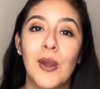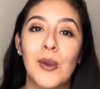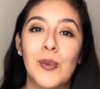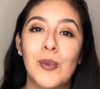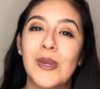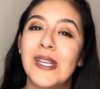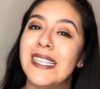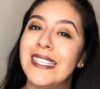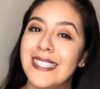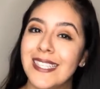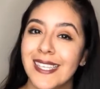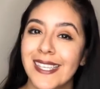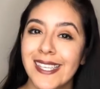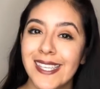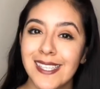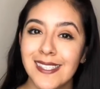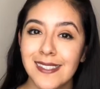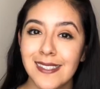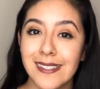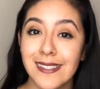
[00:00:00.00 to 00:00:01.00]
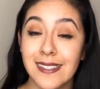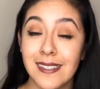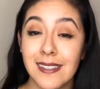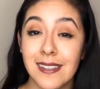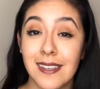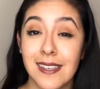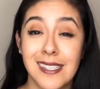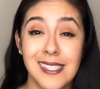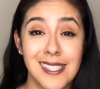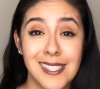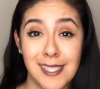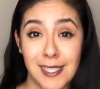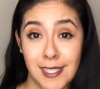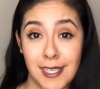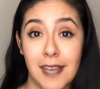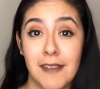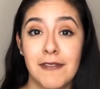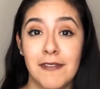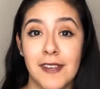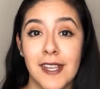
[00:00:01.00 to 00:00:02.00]
Resilience is
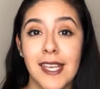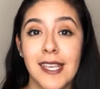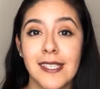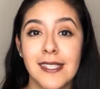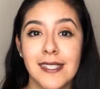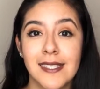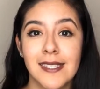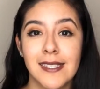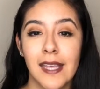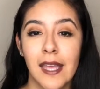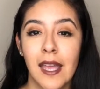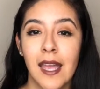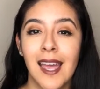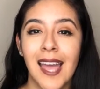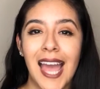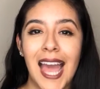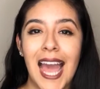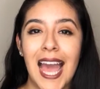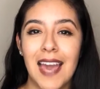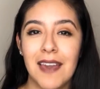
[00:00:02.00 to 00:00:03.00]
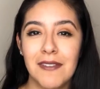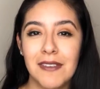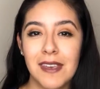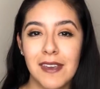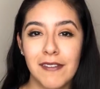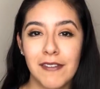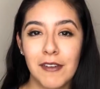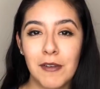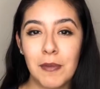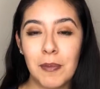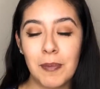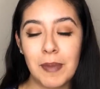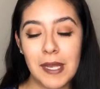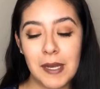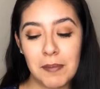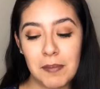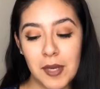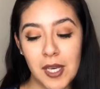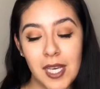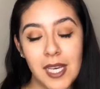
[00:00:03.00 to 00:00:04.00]
toughness. Have you ever
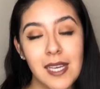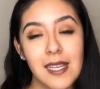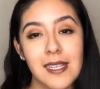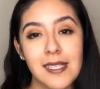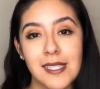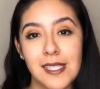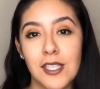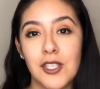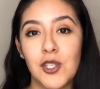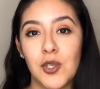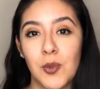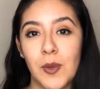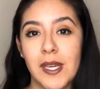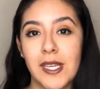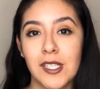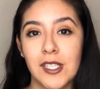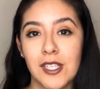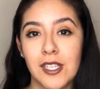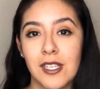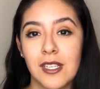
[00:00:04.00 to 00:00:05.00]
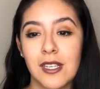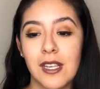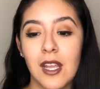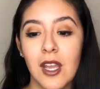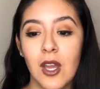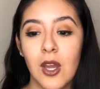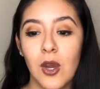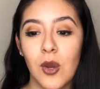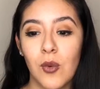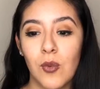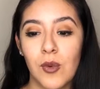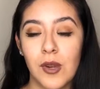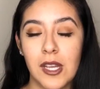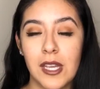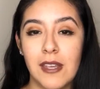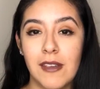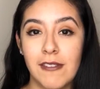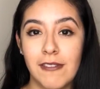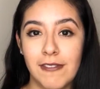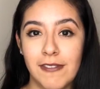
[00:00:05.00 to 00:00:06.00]
been put in a situation where
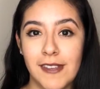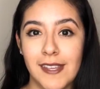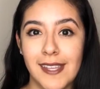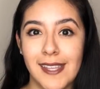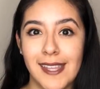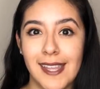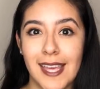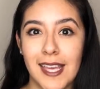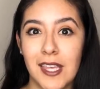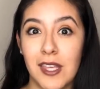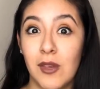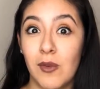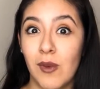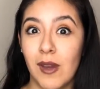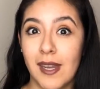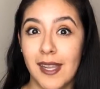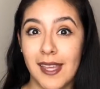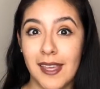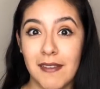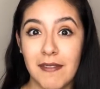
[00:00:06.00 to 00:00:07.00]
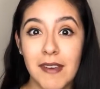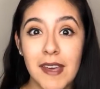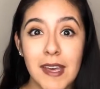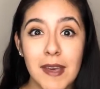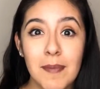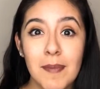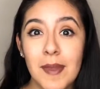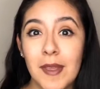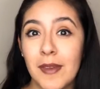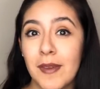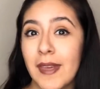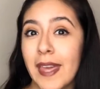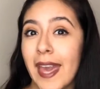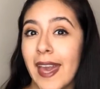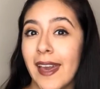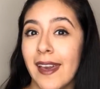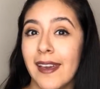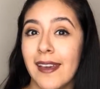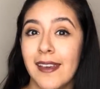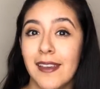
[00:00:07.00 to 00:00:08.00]
you feel like you want to give up and
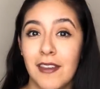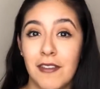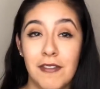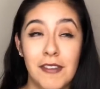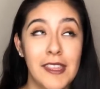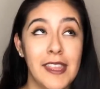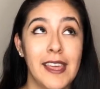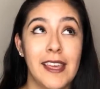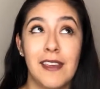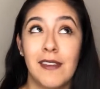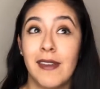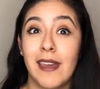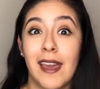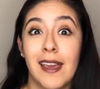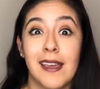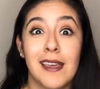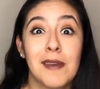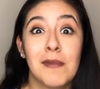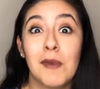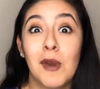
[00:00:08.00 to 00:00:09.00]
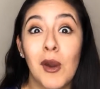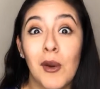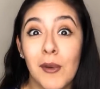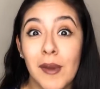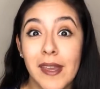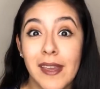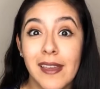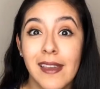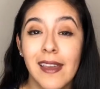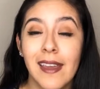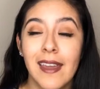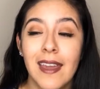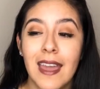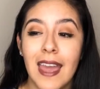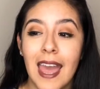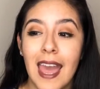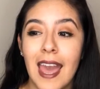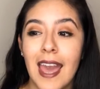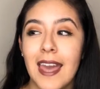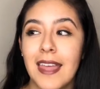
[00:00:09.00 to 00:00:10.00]
you feel like you can't keep going,
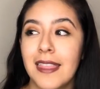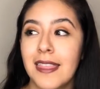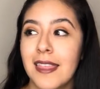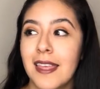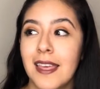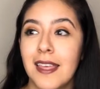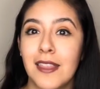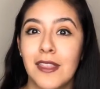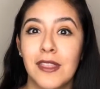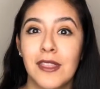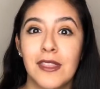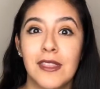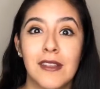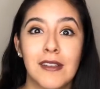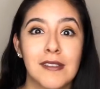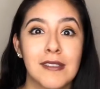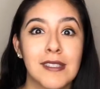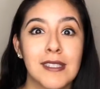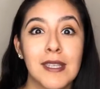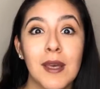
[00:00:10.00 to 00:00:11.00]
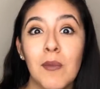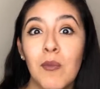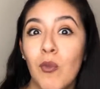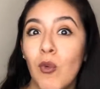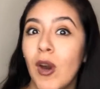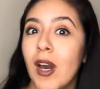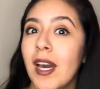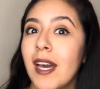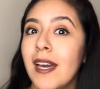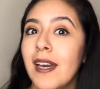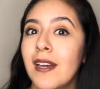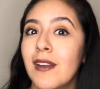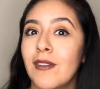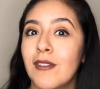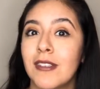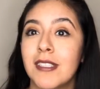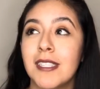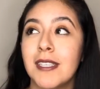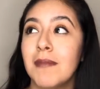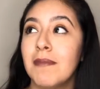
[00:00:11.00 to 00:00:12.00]
and then there's someone or
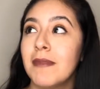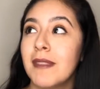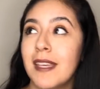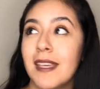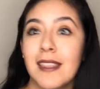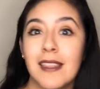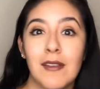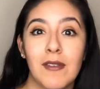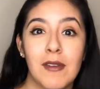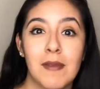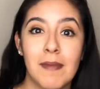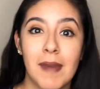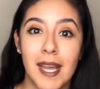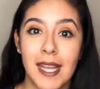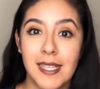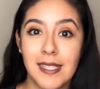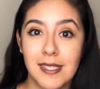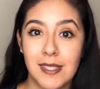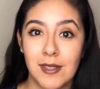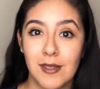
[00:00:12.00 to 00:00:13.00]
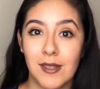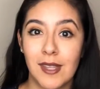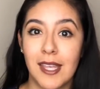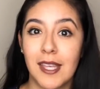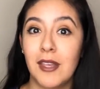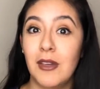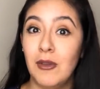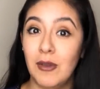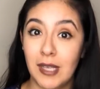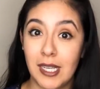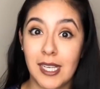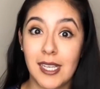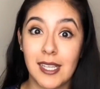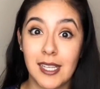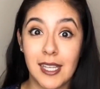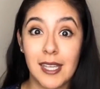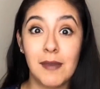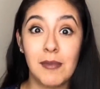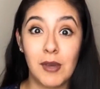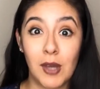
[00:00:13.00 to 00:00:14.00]
something that reminds you like you need to
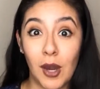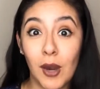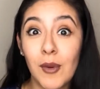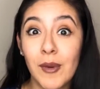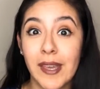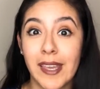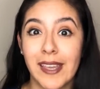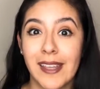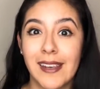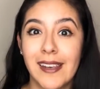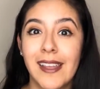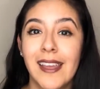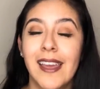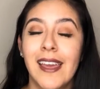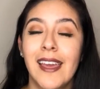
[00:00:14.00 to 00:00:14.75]
keep going?